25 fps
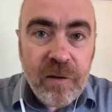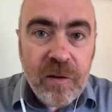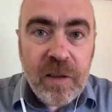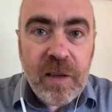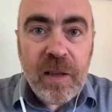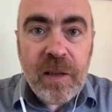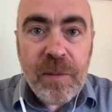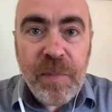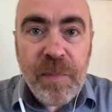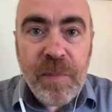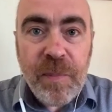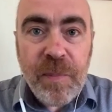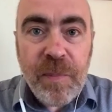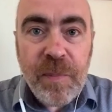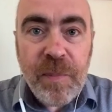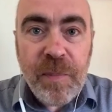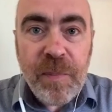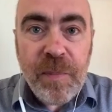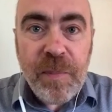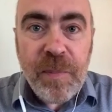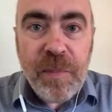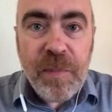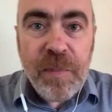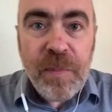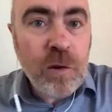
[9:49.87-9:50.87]

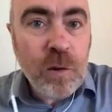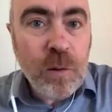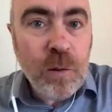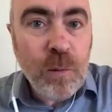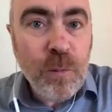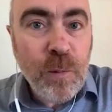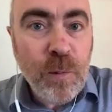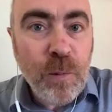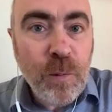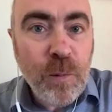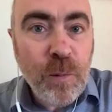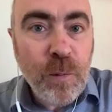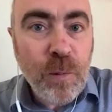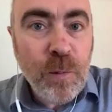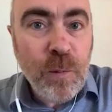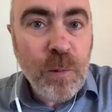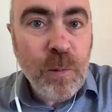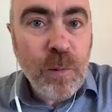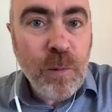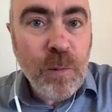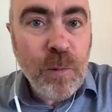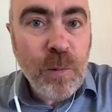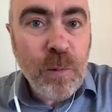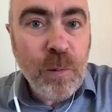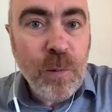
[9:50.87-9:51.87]
telemedicine is just
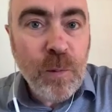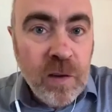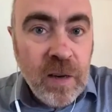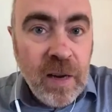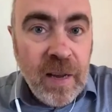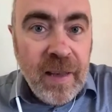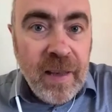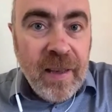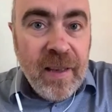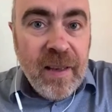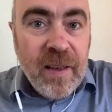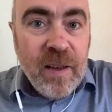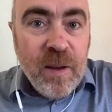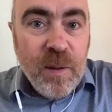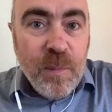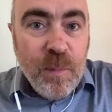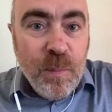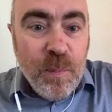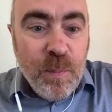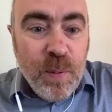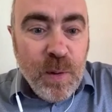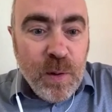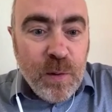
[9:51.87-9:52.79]
around the corner.